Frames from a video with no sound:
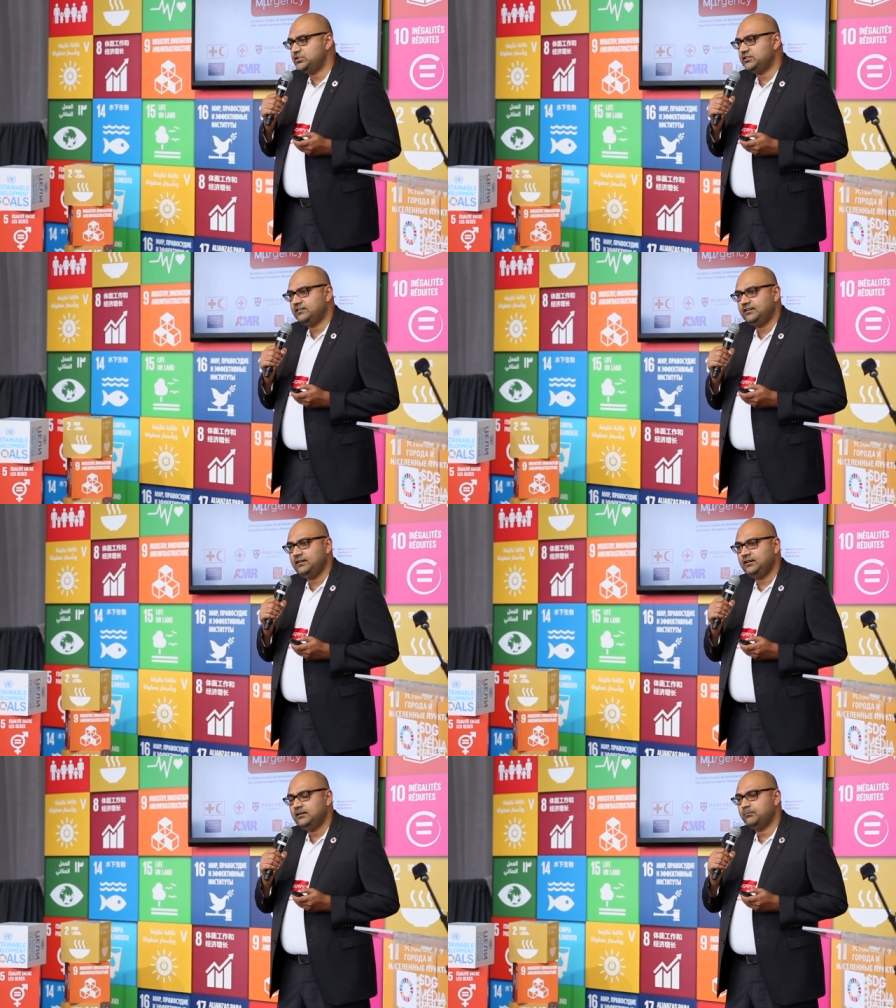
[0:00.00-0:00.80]

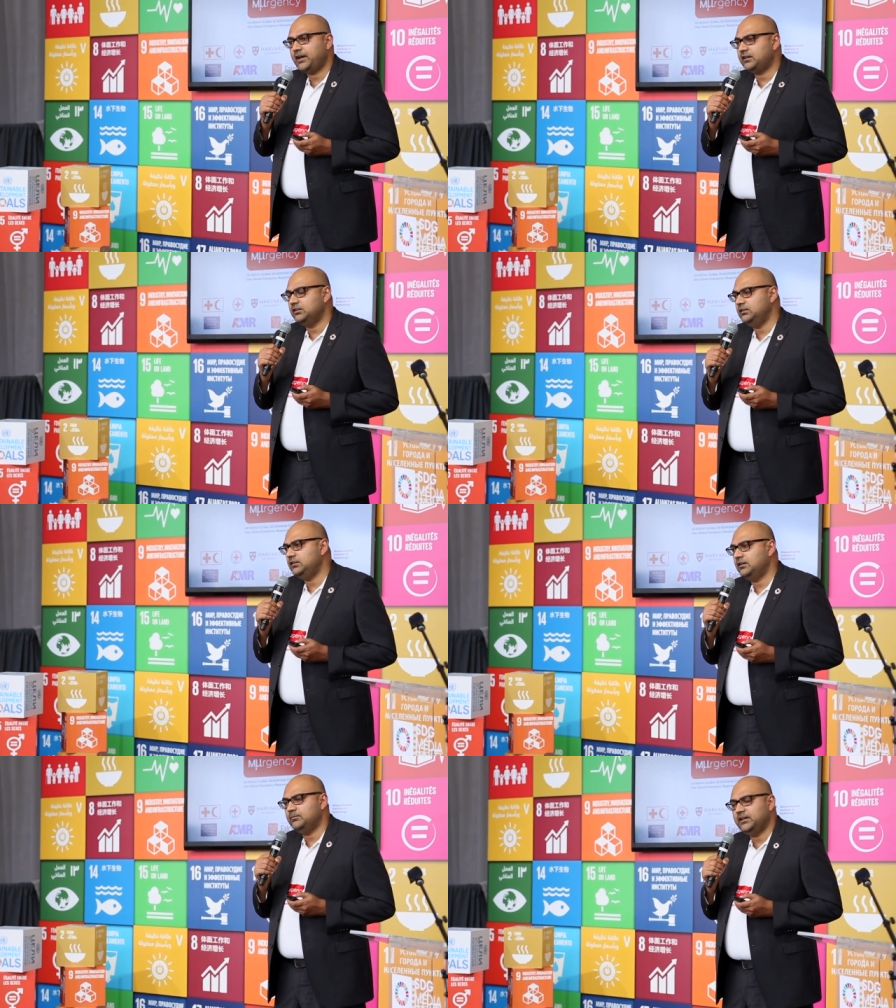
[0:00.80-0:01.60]
emergency back in
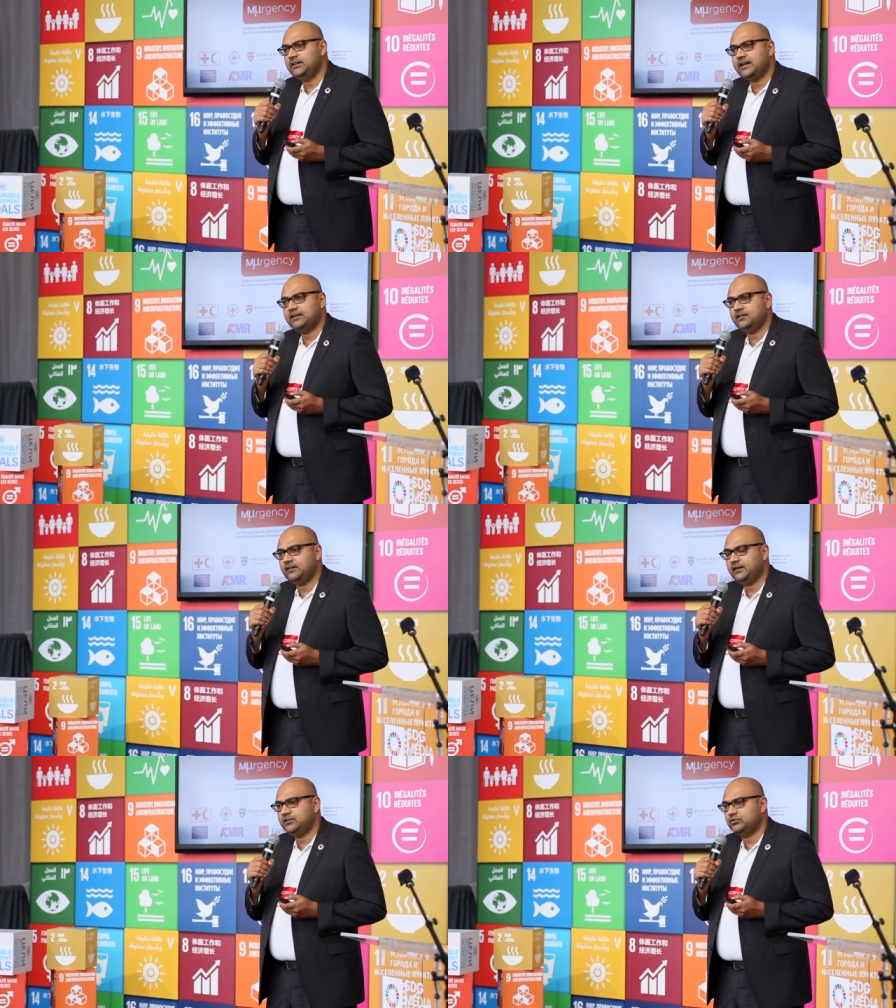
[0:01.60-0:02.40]
India, and my dad and
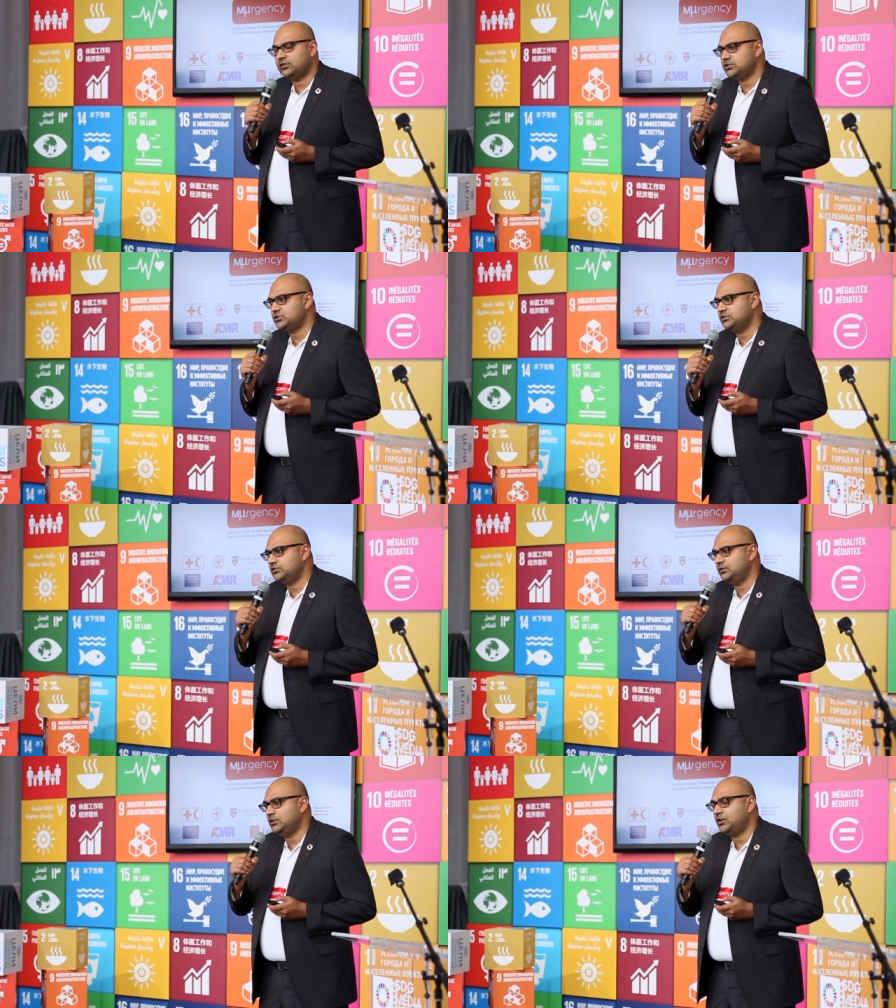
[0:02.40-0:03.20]
I had to rush her
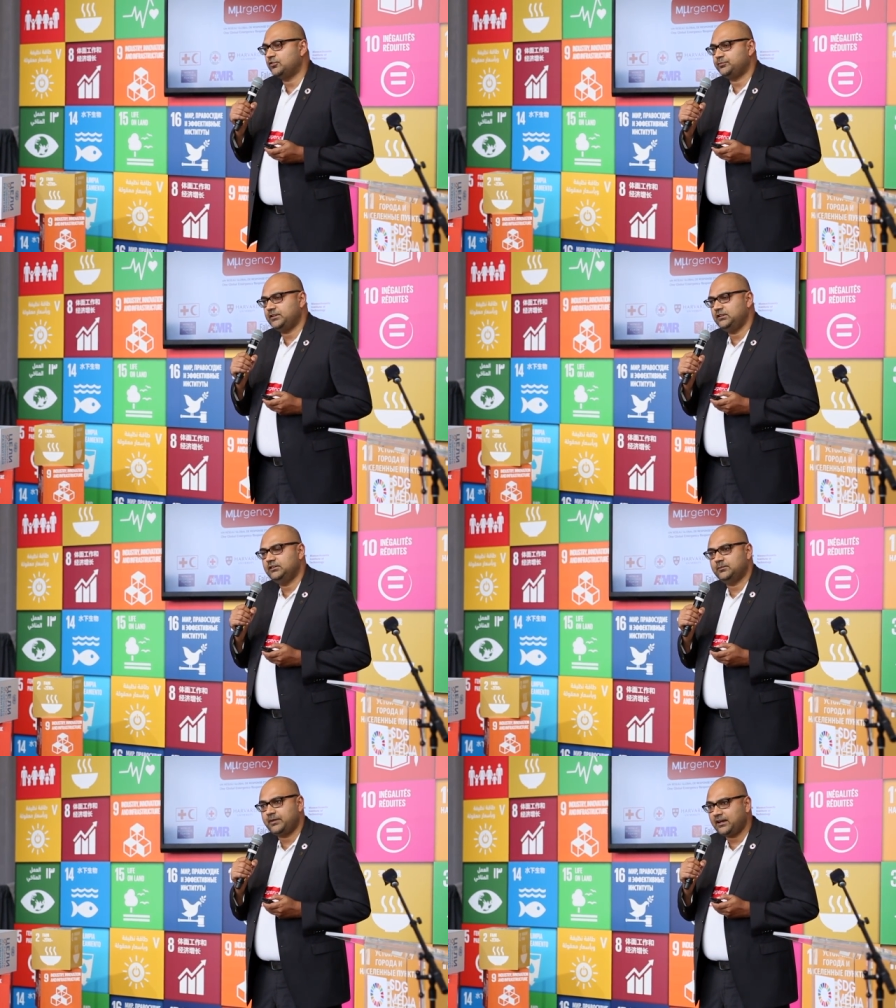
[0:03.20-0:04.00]
to the hospital
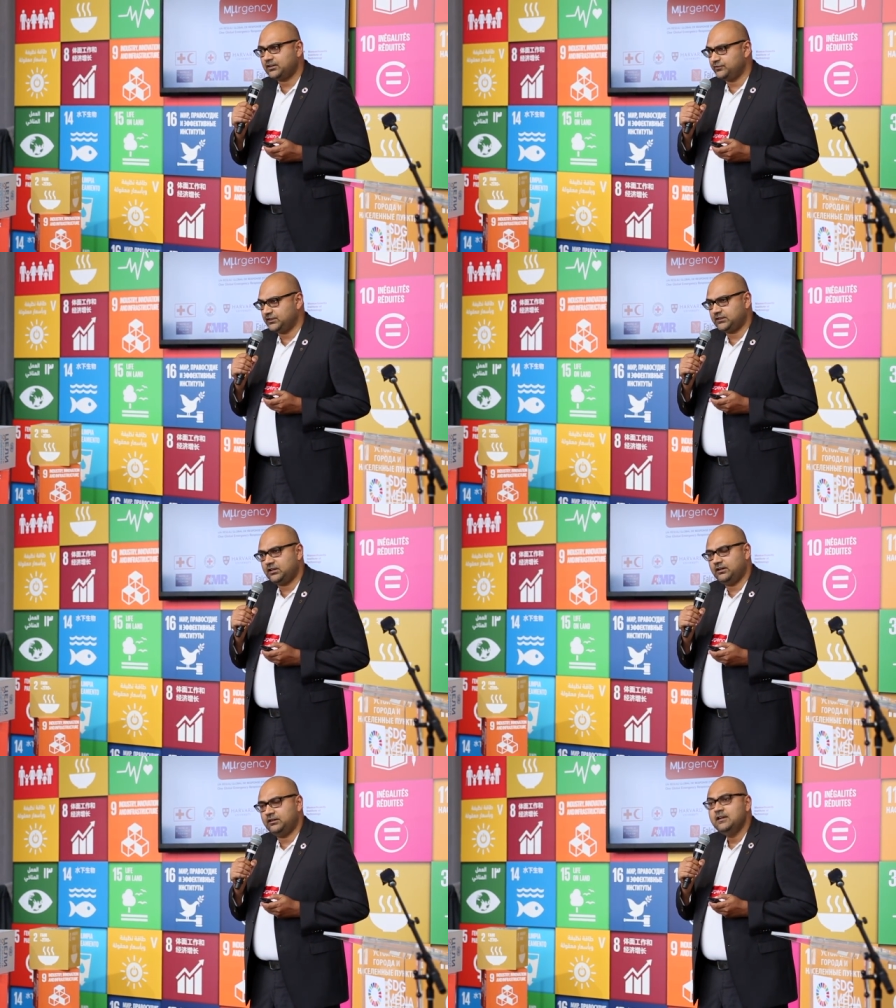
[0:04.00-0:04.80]
at the back of the
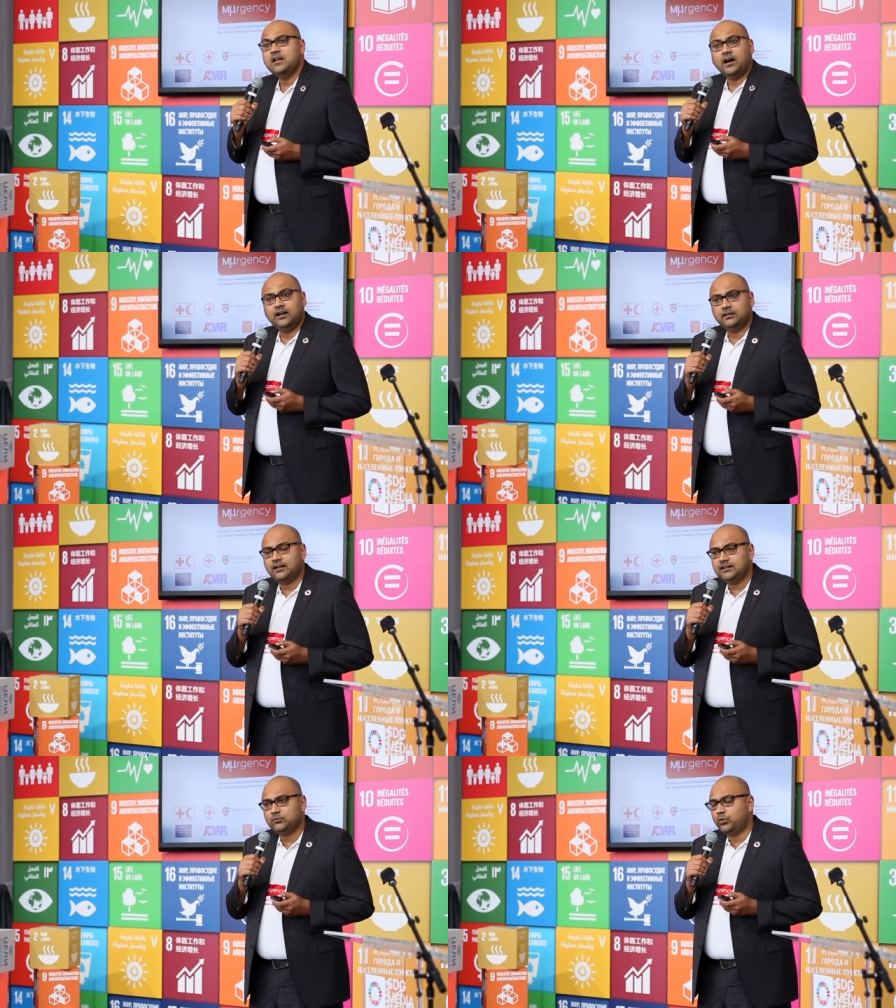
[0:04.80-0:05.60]
car,
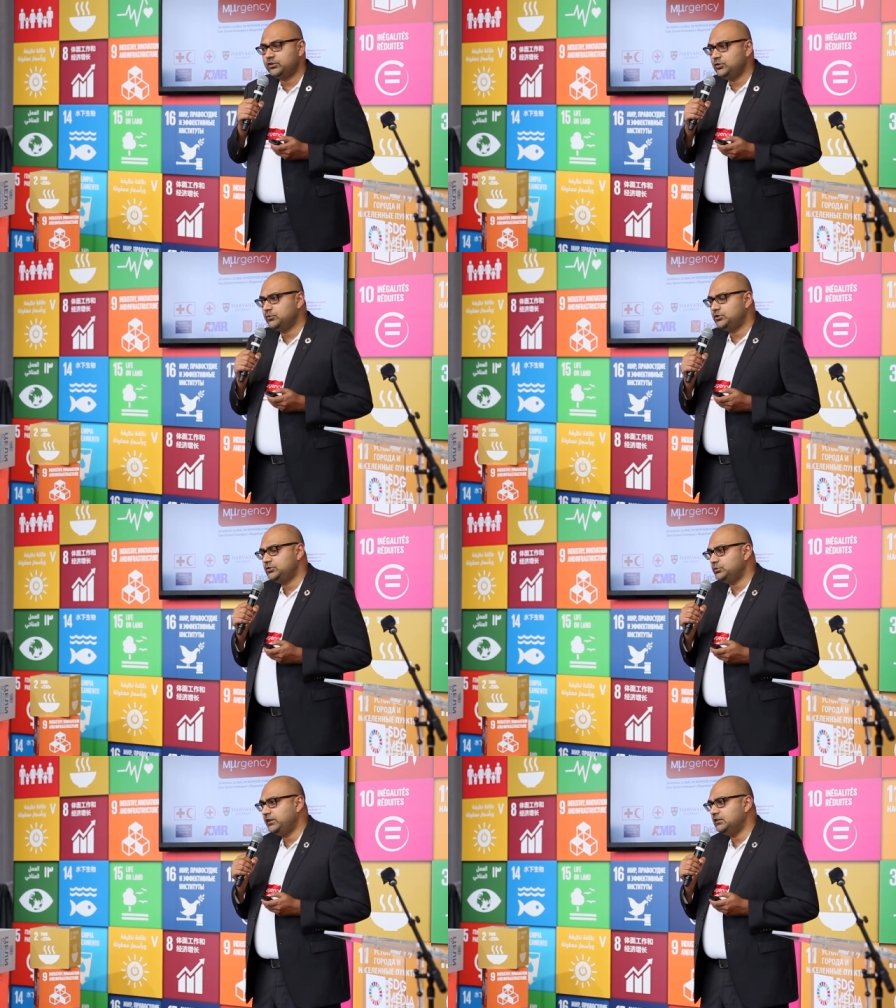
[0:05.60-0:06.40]
unlike what you
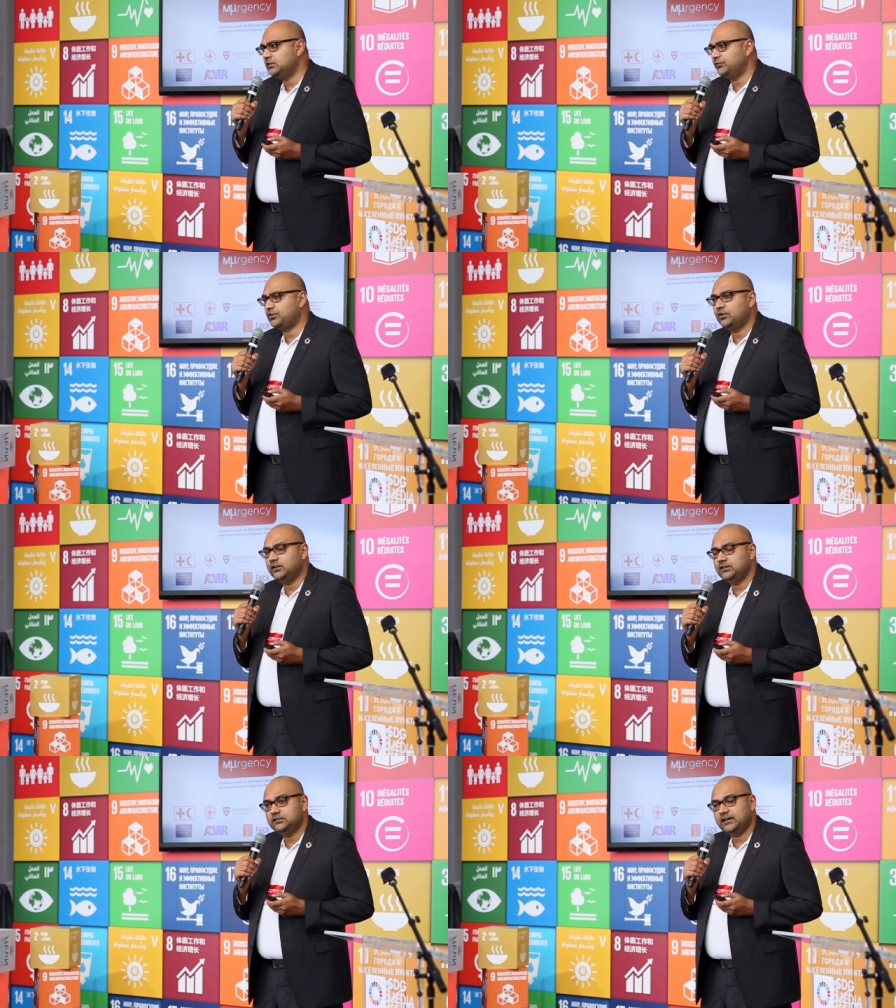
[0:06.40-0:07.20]
would do here of
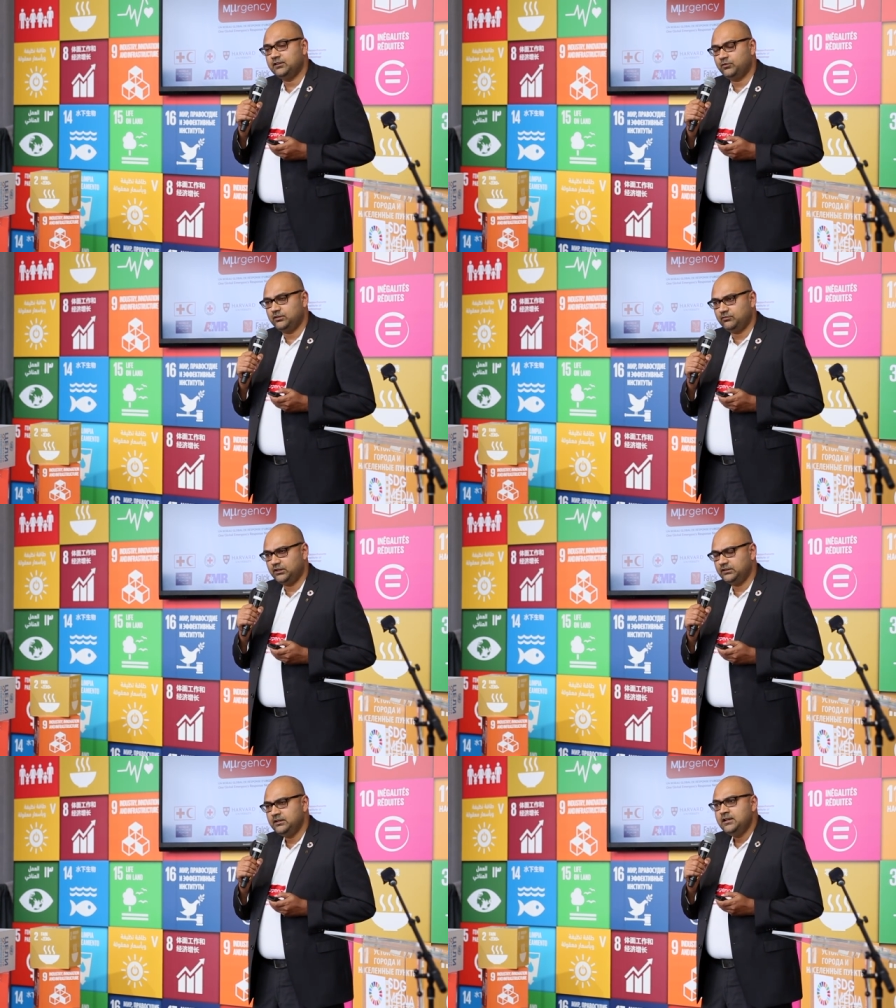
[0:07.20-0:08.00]
calling a
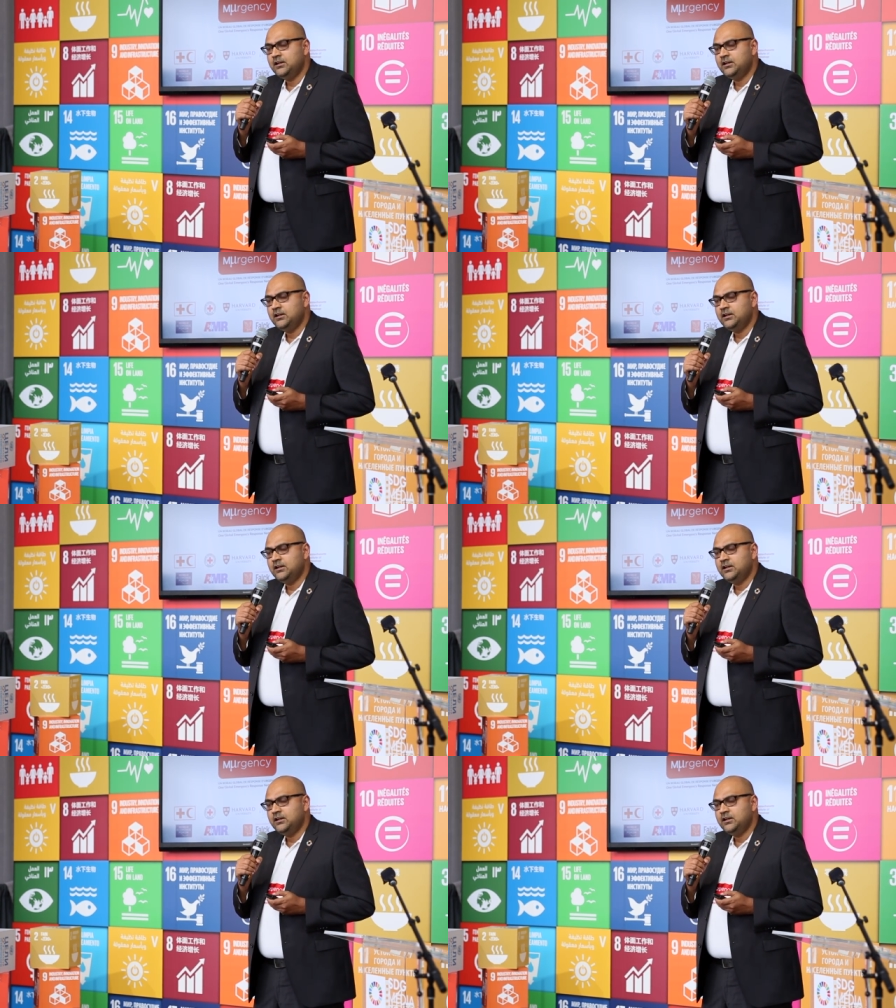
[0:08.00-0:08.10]
911.